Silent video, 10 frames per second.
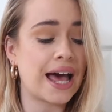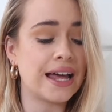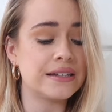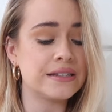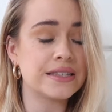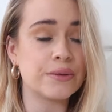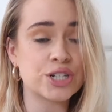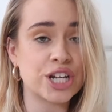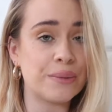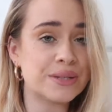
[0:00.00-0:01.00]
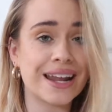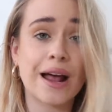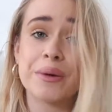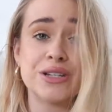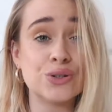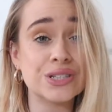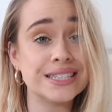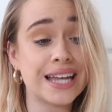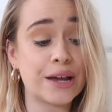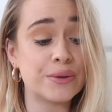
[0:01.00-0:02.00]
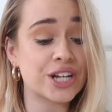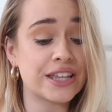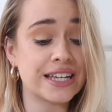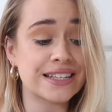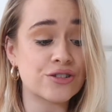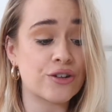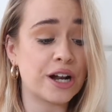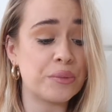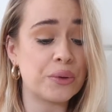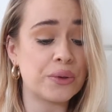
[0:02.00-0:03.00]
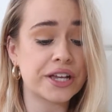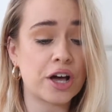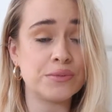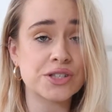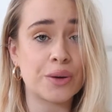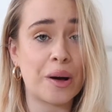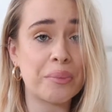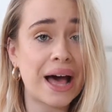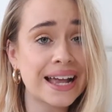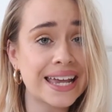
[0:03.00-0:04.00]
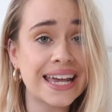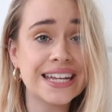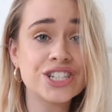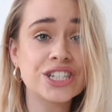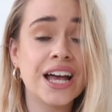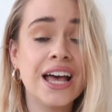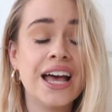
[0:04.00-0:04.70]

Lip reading: and they were shipped and at my door today, which I think is incredible. They come so well packaged.